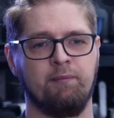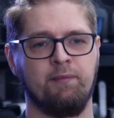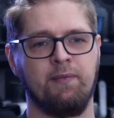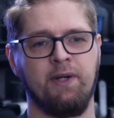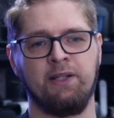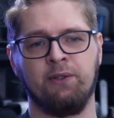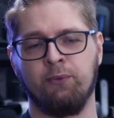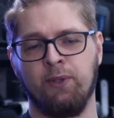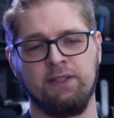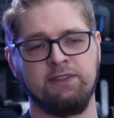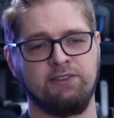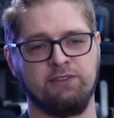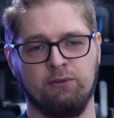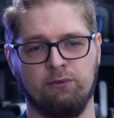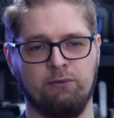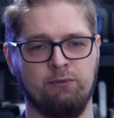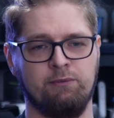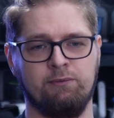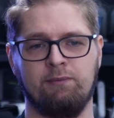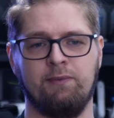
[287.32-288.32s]
Anyway,
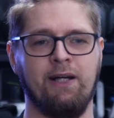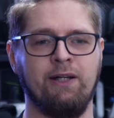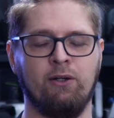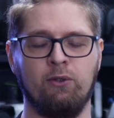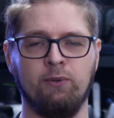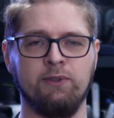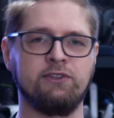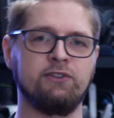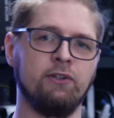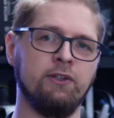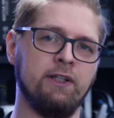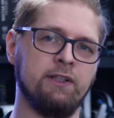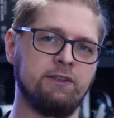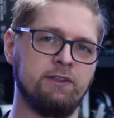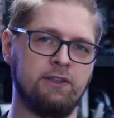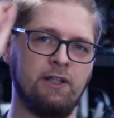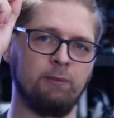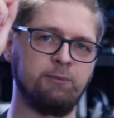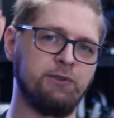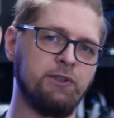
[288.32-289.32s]
so I always
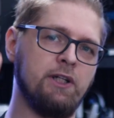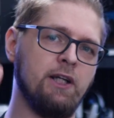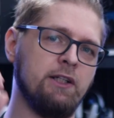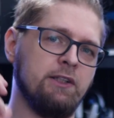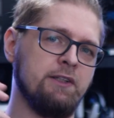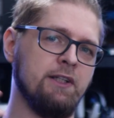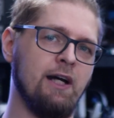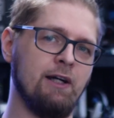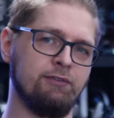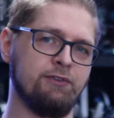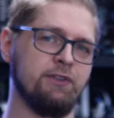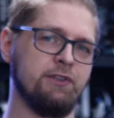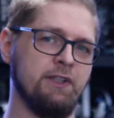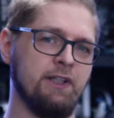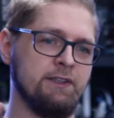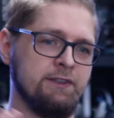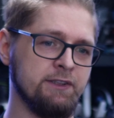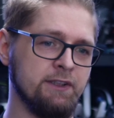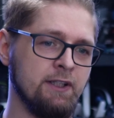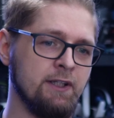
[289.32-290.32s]
connect capture card after
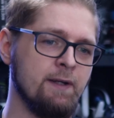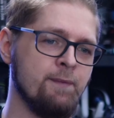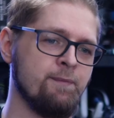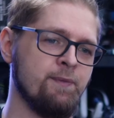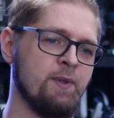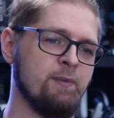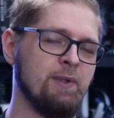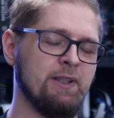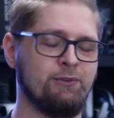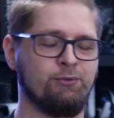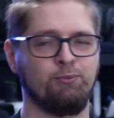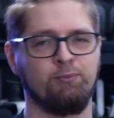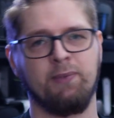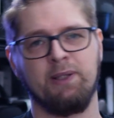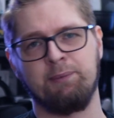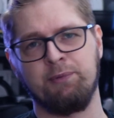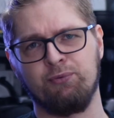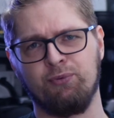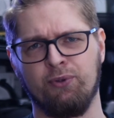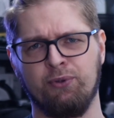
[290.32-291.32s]
that, but
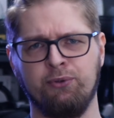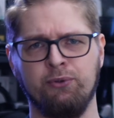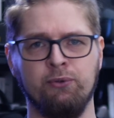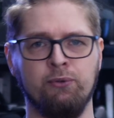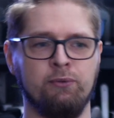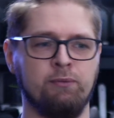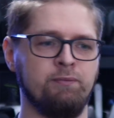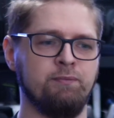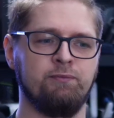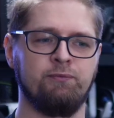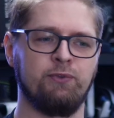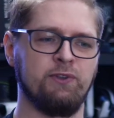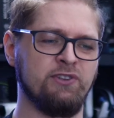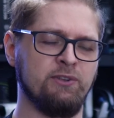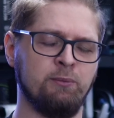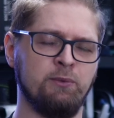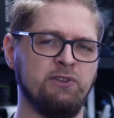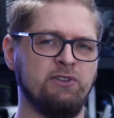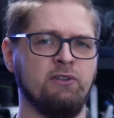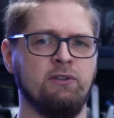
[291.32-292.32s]
maybe for you, for
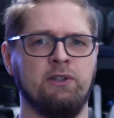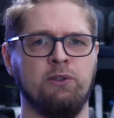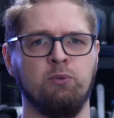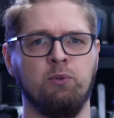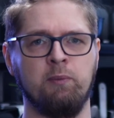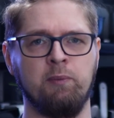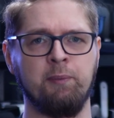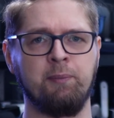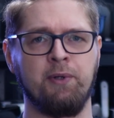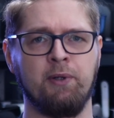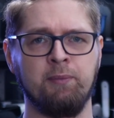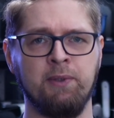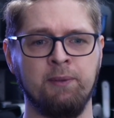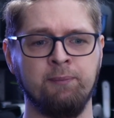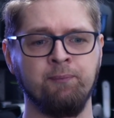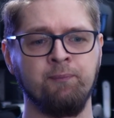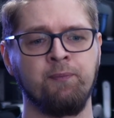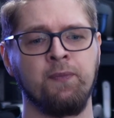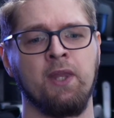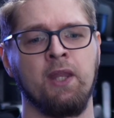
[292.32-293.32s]
some reason, it will be a
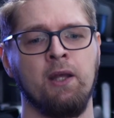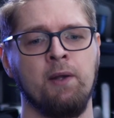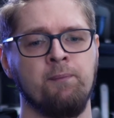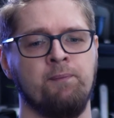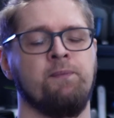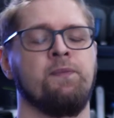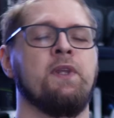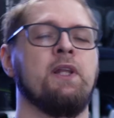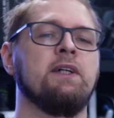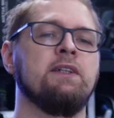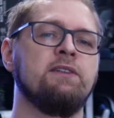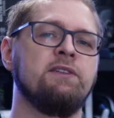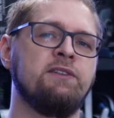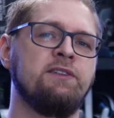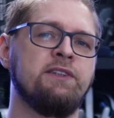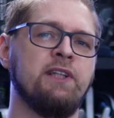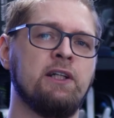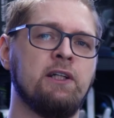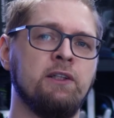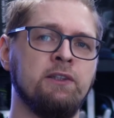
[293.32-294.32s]
problem.
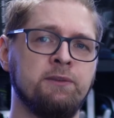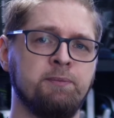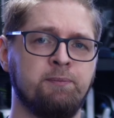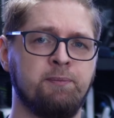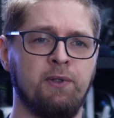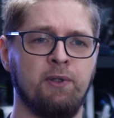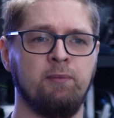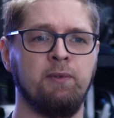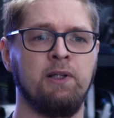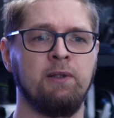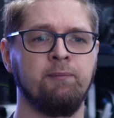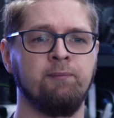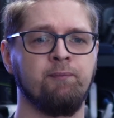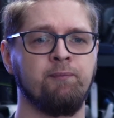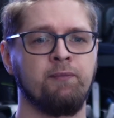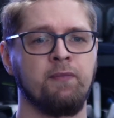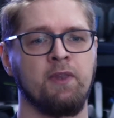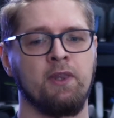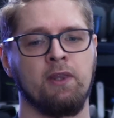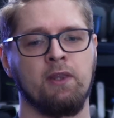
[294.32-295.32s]
Second problem,
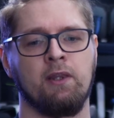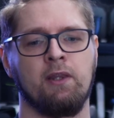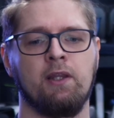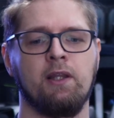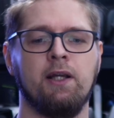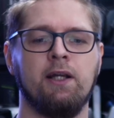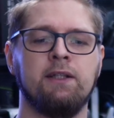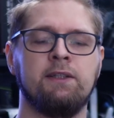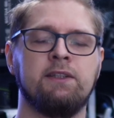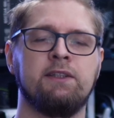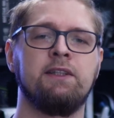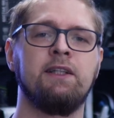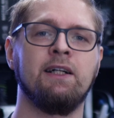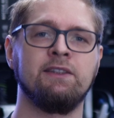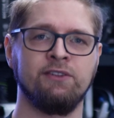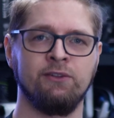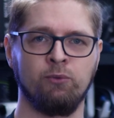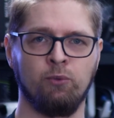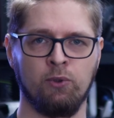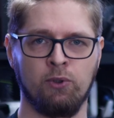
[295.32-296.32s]
it
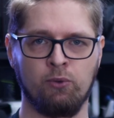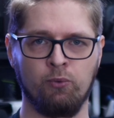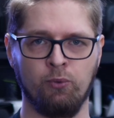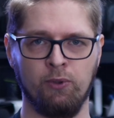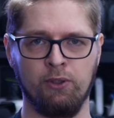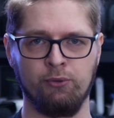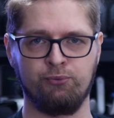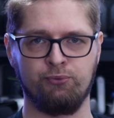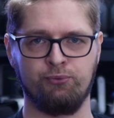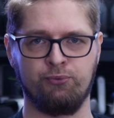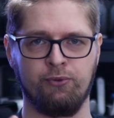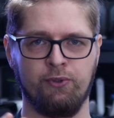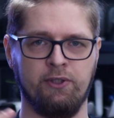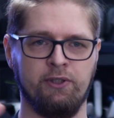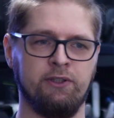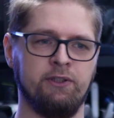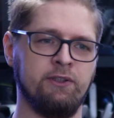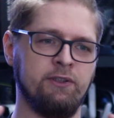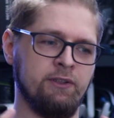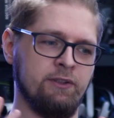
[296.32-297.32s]
doesn't work with
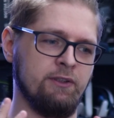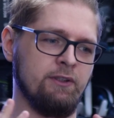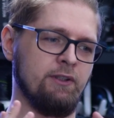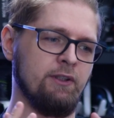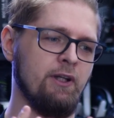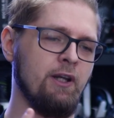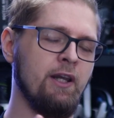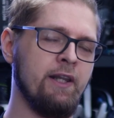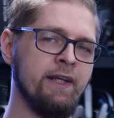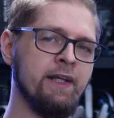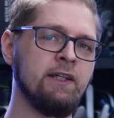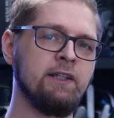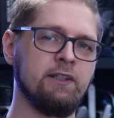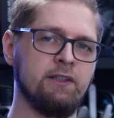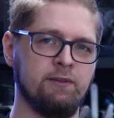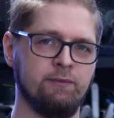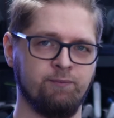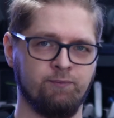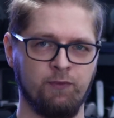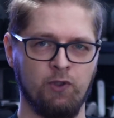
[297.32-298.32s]
Link,
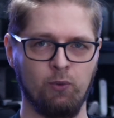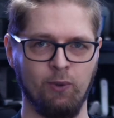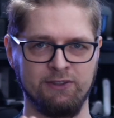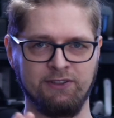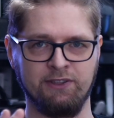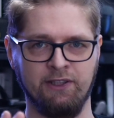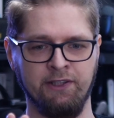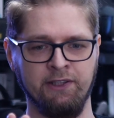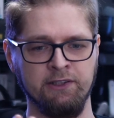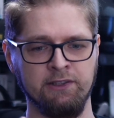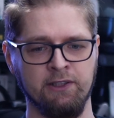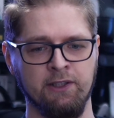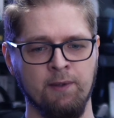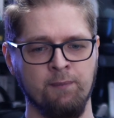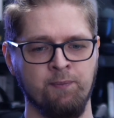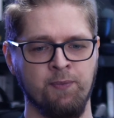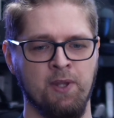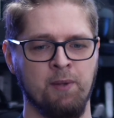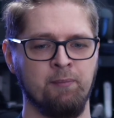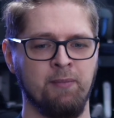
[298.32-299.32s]
Quest Link,
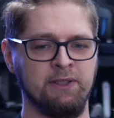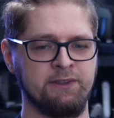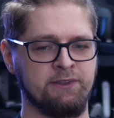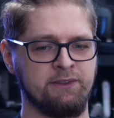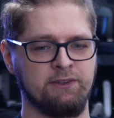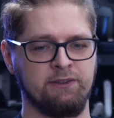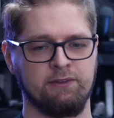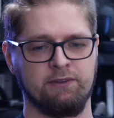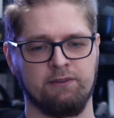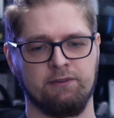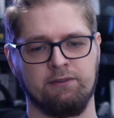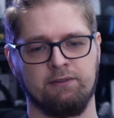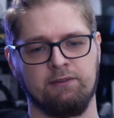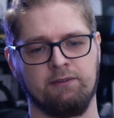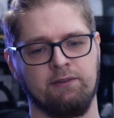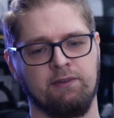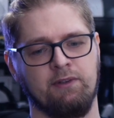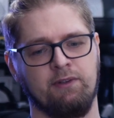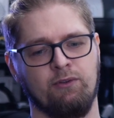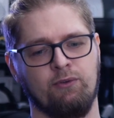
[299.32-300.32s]
but
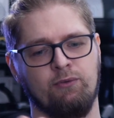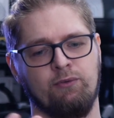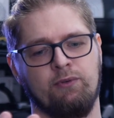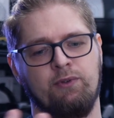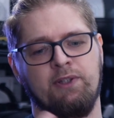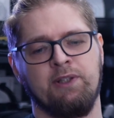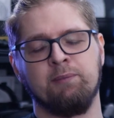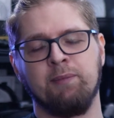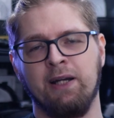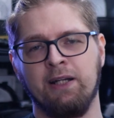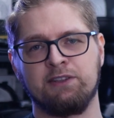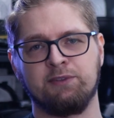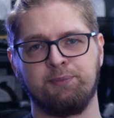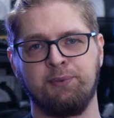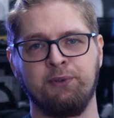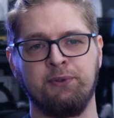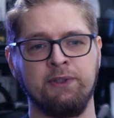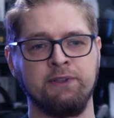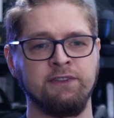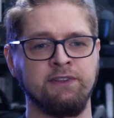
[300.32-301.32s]
in my
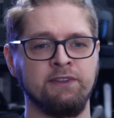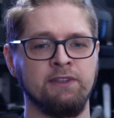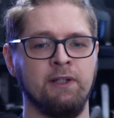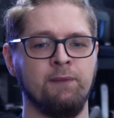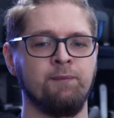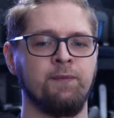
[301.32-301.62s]
experience,